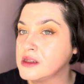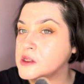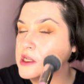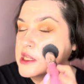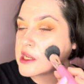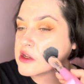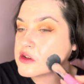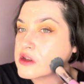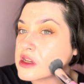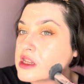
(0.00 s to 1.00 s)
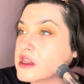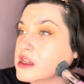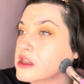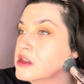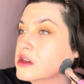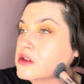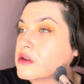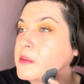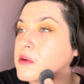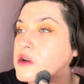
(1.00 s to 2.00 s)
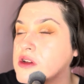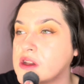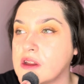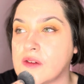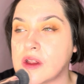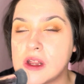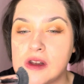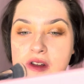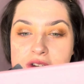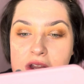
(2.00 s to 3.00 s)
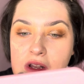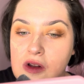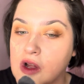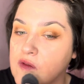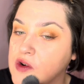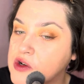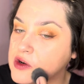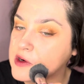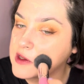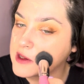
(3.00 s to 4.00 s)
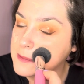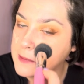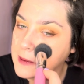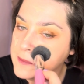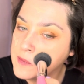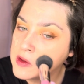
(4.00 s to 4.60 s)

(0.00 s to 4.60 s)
like, it doesn't, don't get me wrong, it doesn't give like insane coverage or anything, but